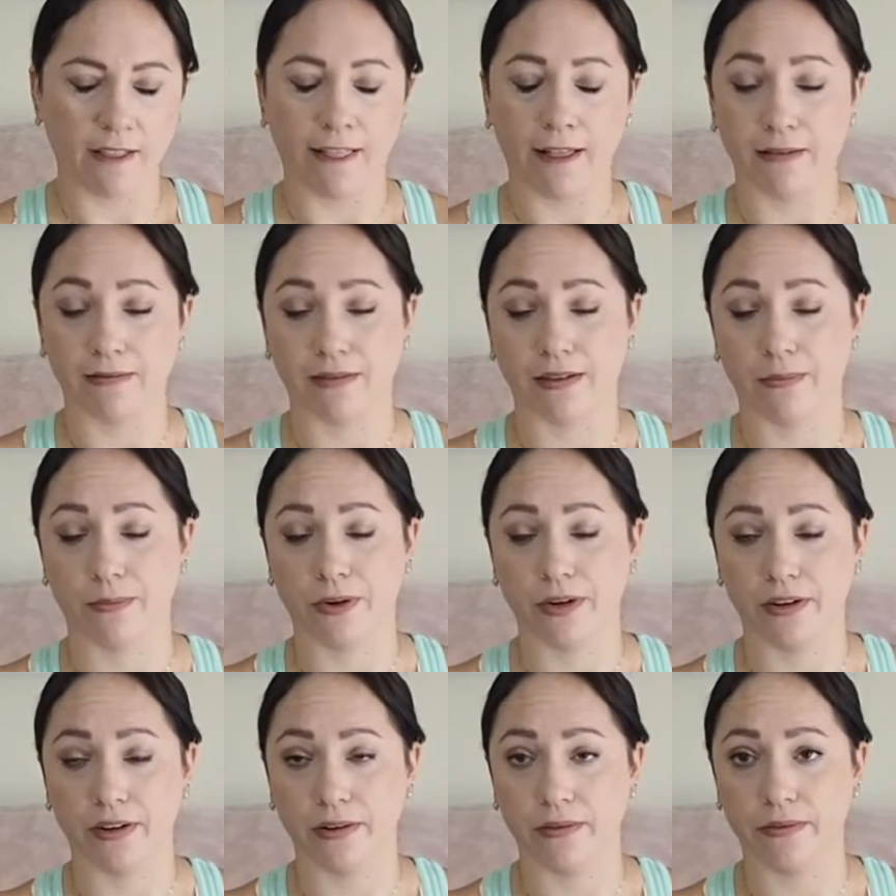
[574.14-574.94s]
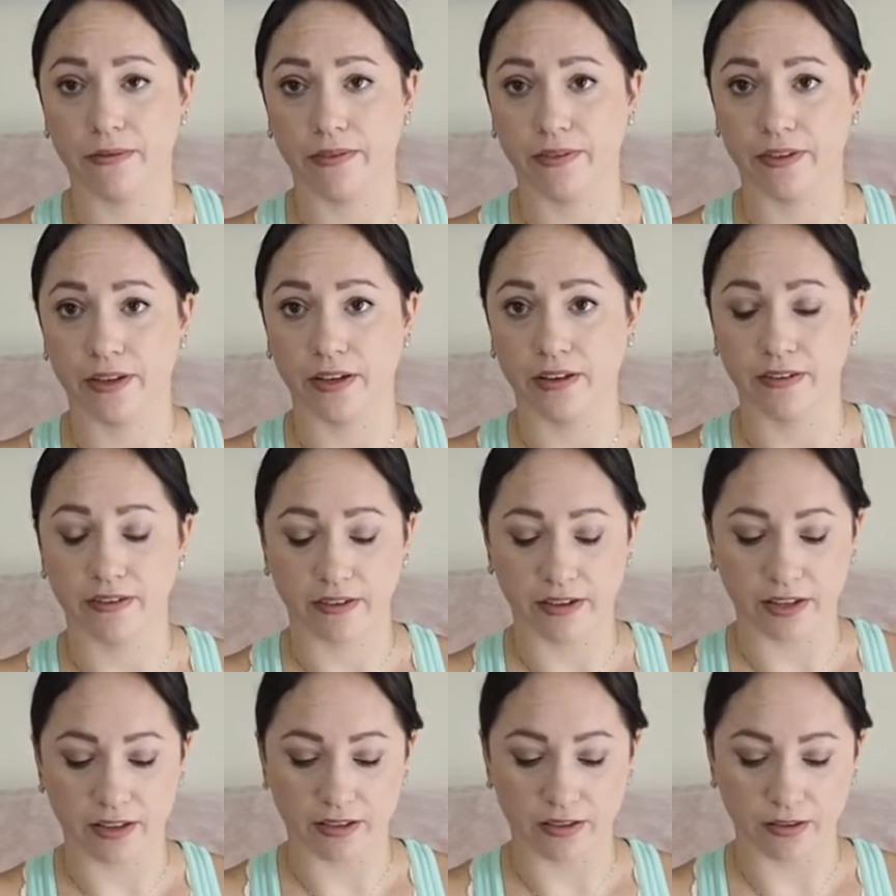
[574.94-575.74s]
I was like, I'm already doing that to
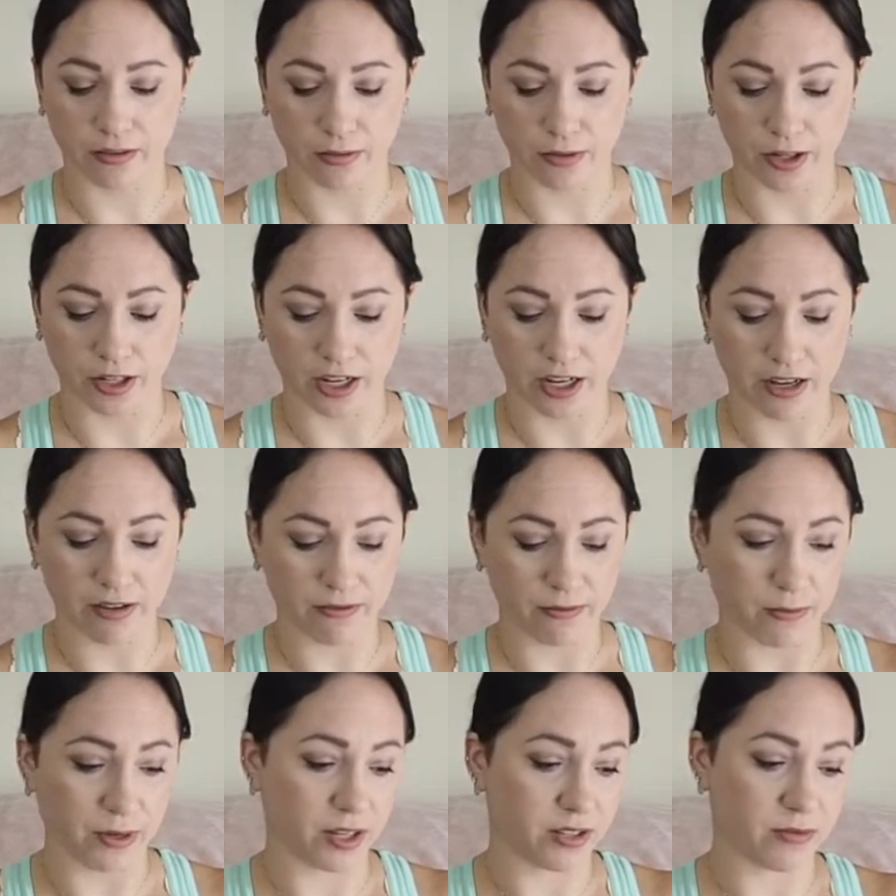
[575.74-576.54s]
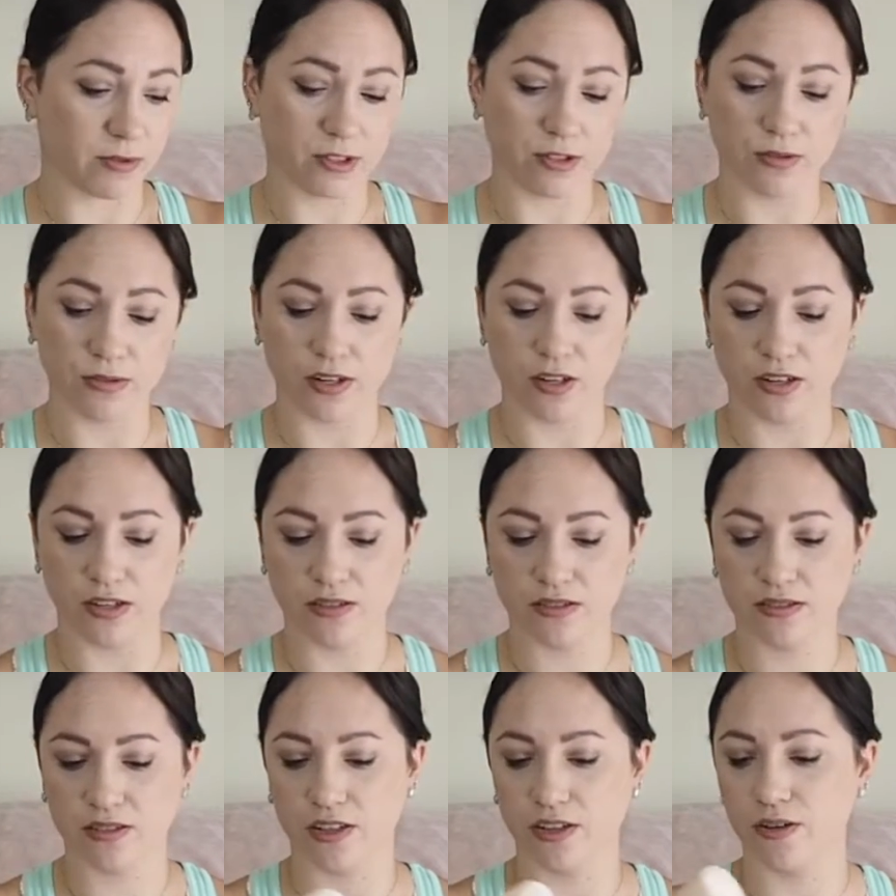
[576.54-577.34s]
get the 3.5, may as well do it all.
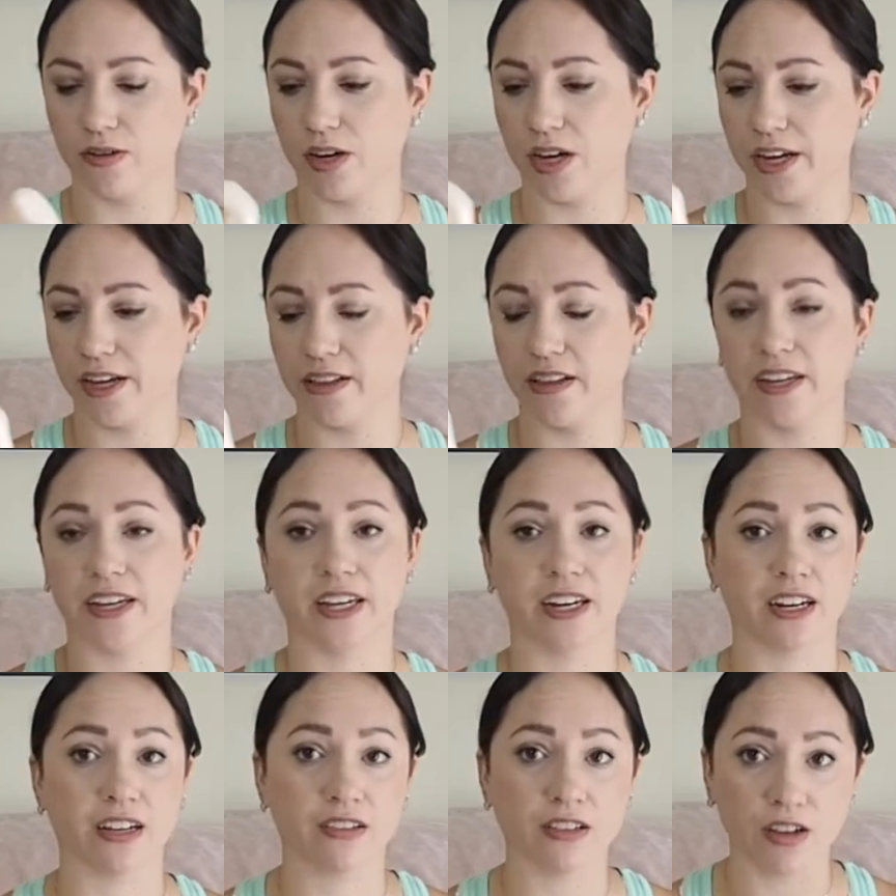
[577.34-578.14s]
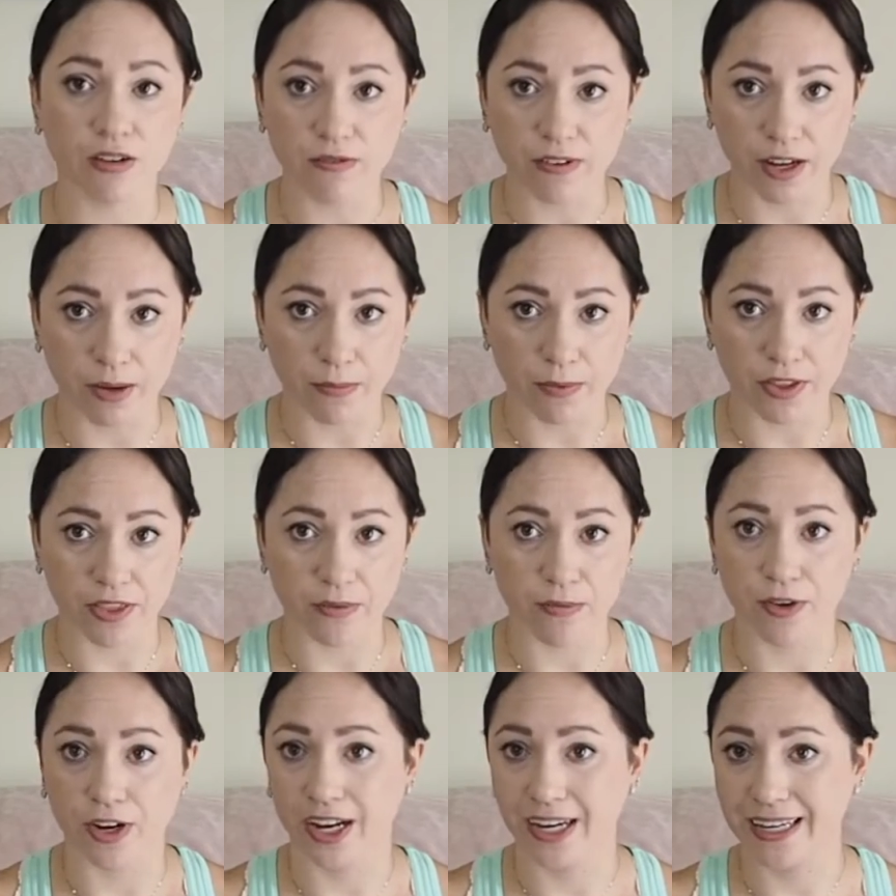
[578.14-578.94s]
So I like getting a low vamp on them
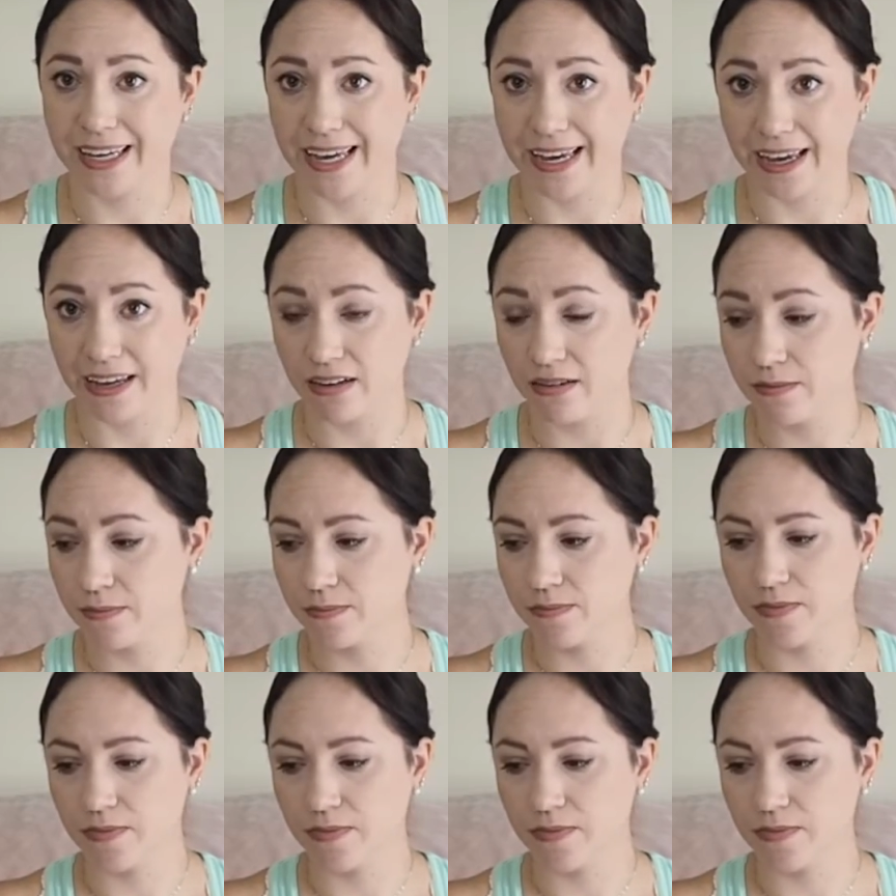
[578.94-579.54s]
when I can.